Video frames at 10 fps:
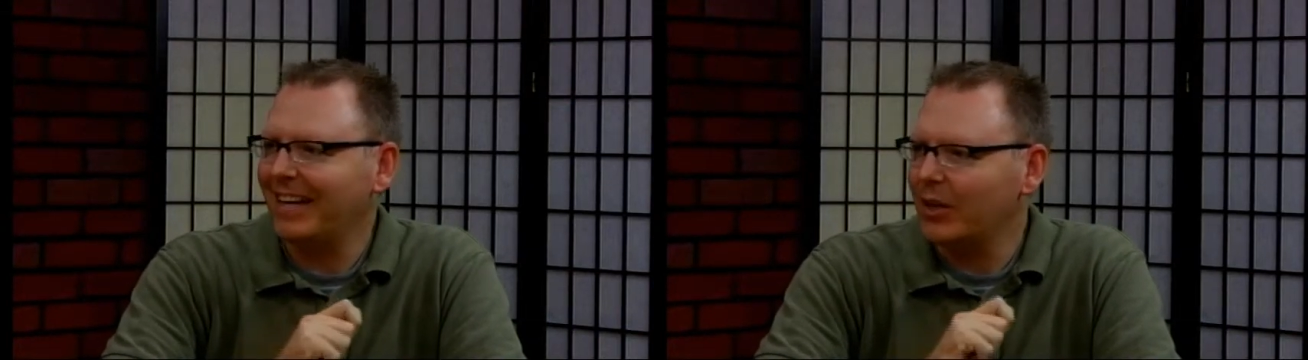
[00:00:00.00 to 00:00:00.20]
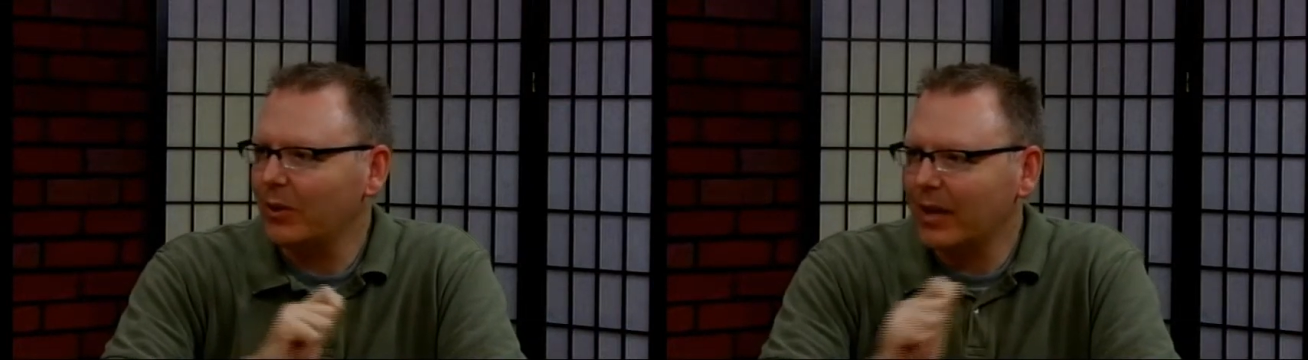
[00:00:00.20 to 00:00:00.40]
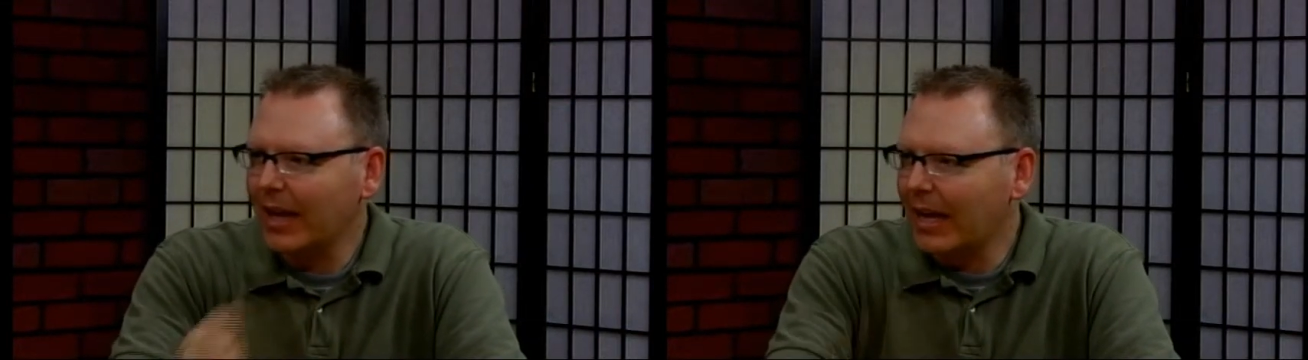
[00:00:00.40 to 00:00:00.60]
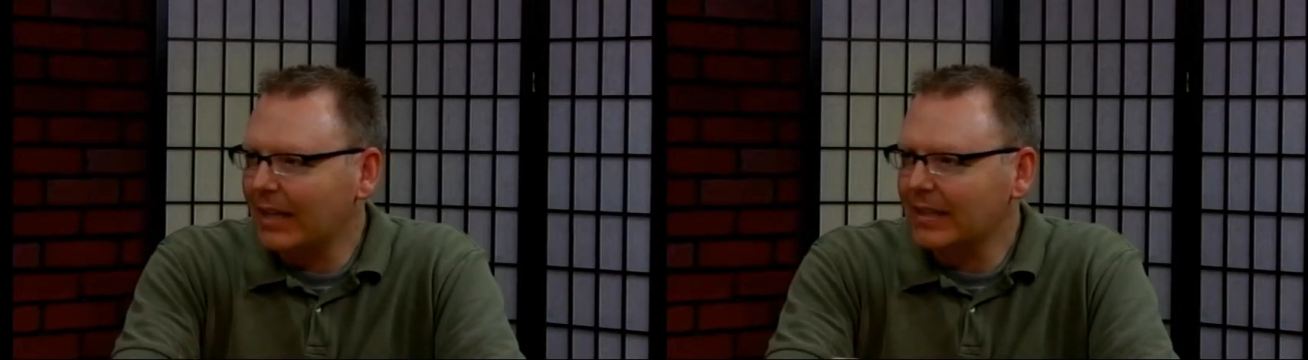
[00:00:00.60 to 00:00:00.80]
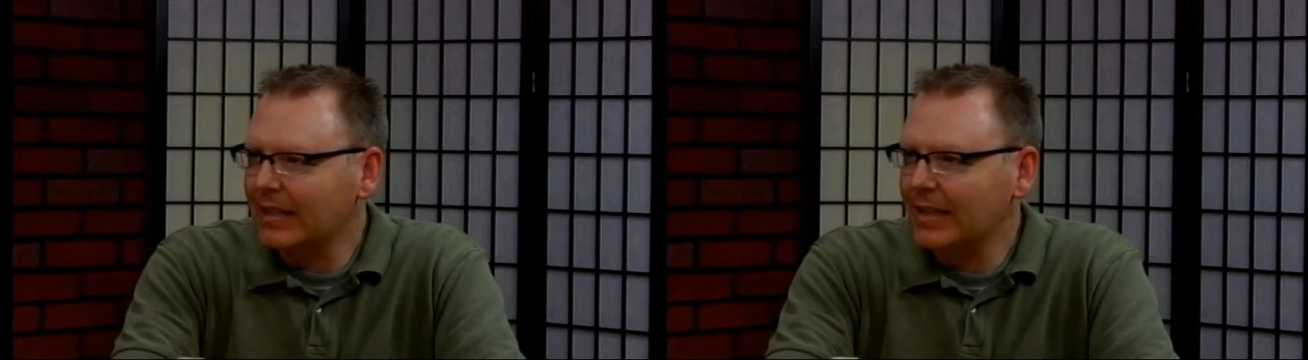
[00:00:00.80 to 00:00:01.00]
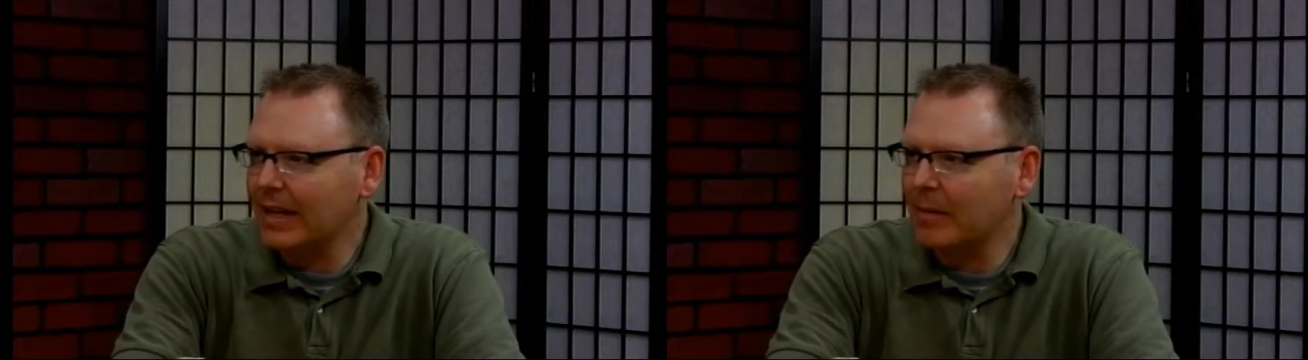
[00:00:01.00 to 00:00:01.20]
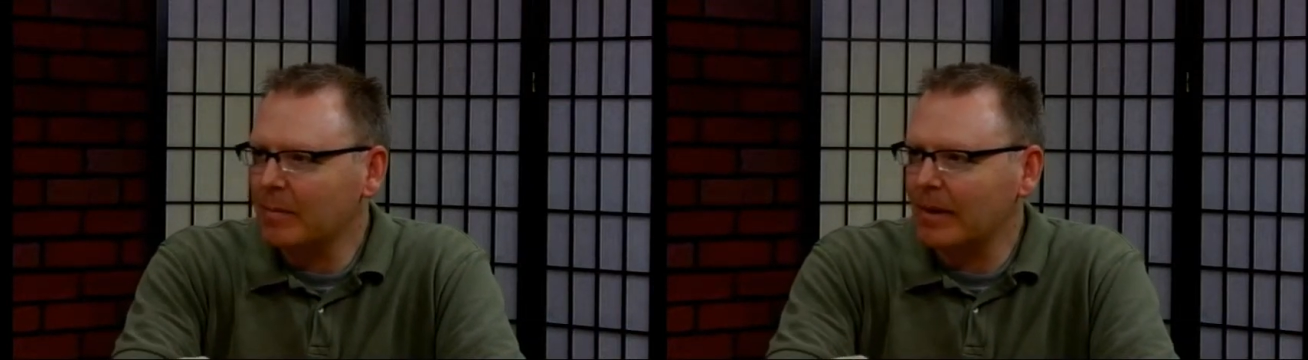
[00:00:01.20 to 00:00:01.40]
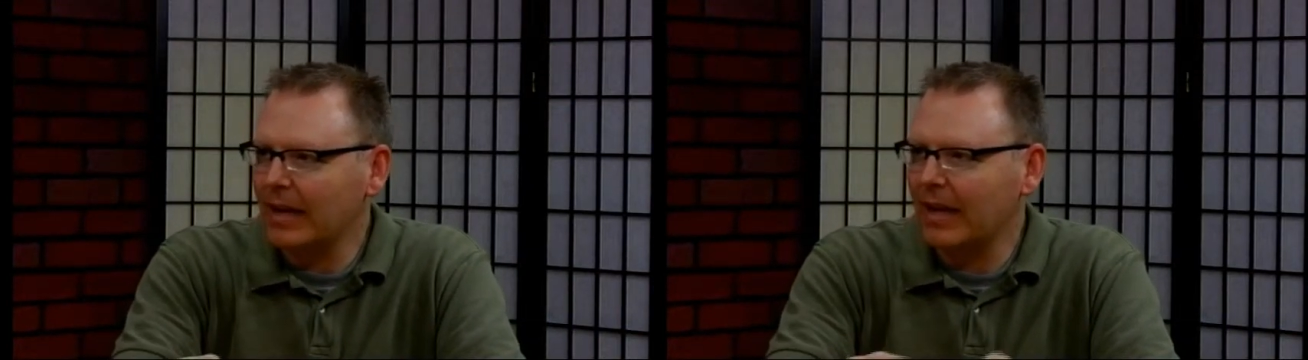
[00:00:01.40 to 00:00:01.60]
you can hand it to
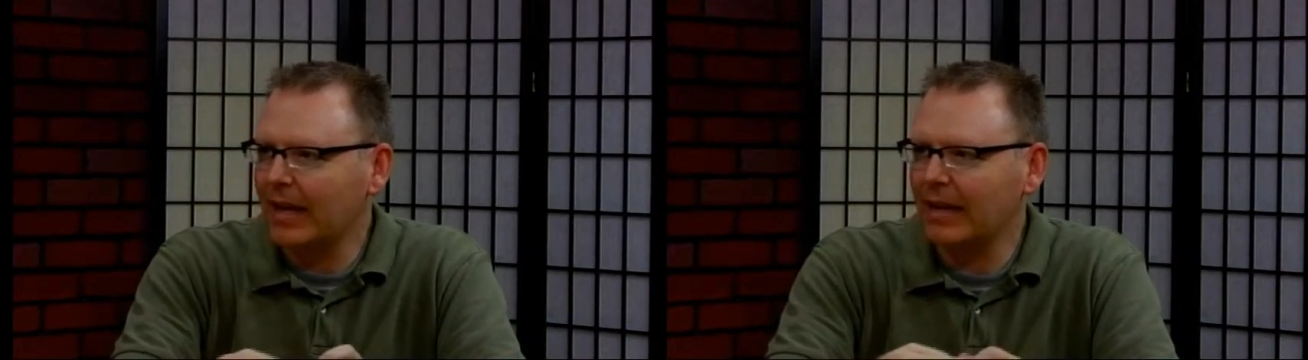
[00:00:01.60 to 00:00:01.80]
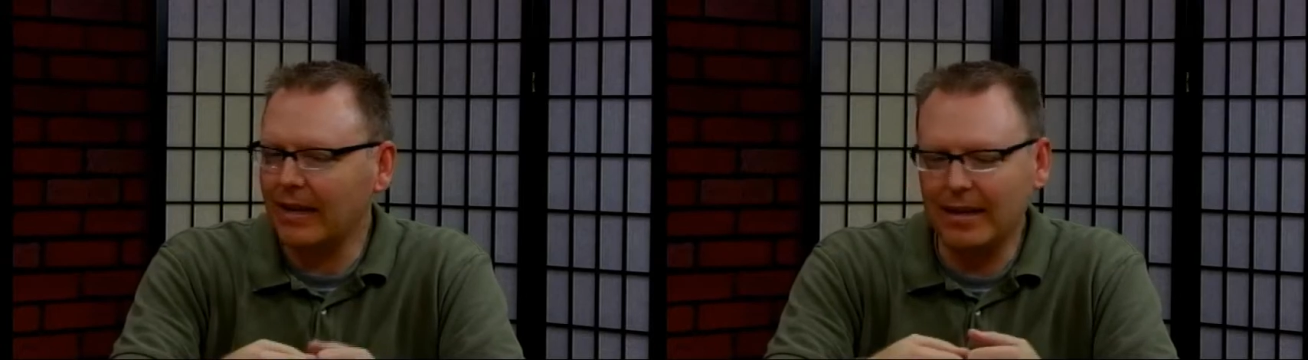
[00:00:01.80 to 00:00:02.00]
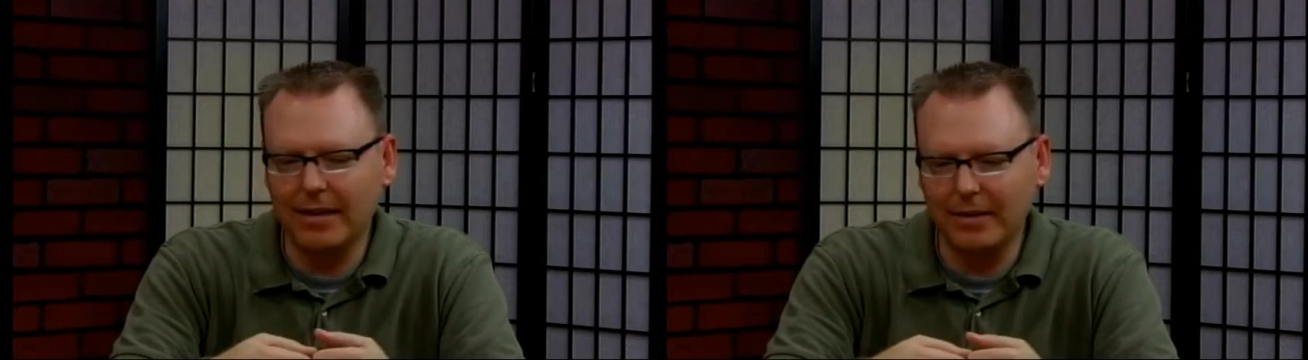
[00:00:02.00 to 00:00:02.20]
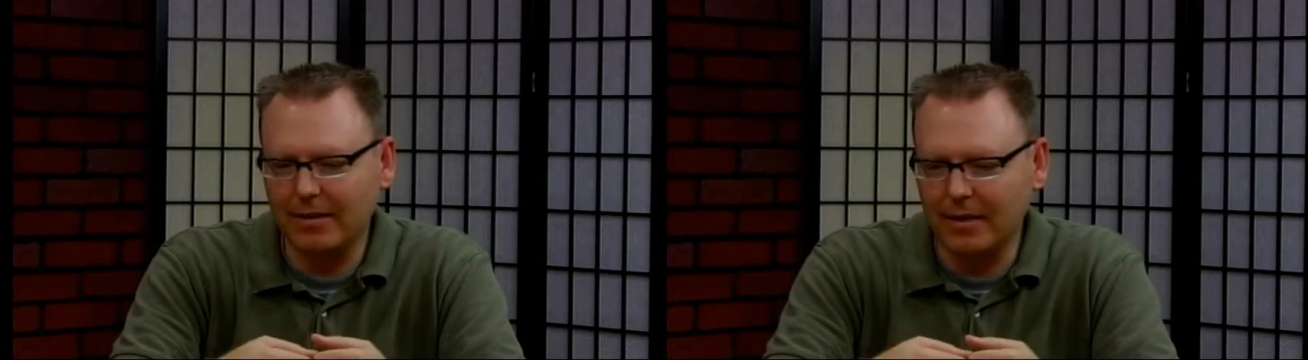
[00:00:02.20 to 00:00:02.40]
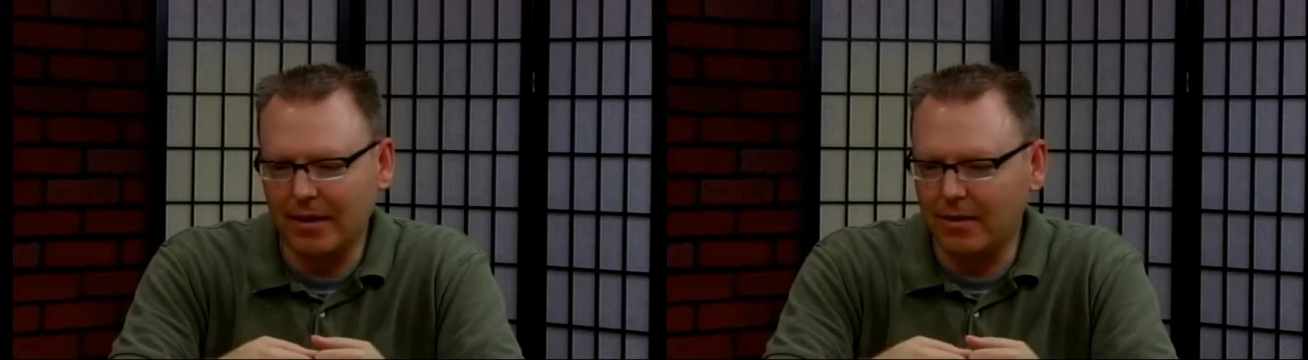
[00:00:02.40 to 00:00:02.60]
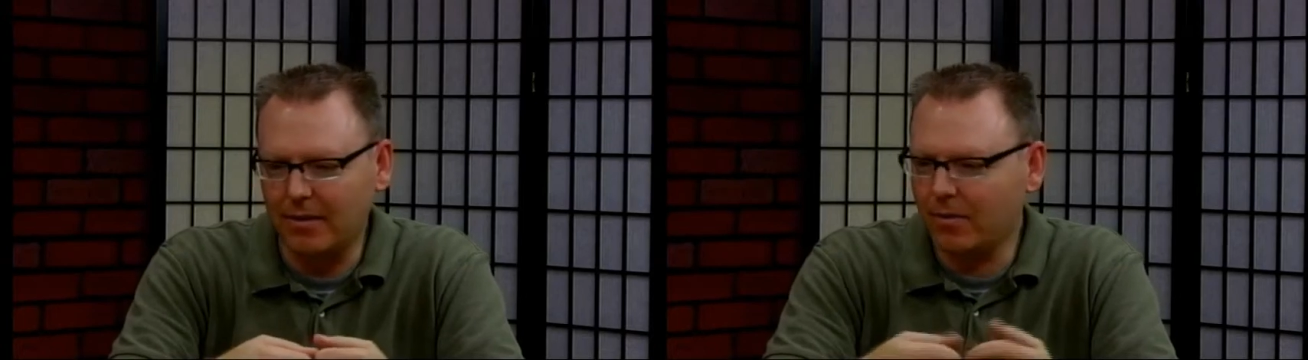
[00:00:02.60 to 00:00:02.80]
them, and it is a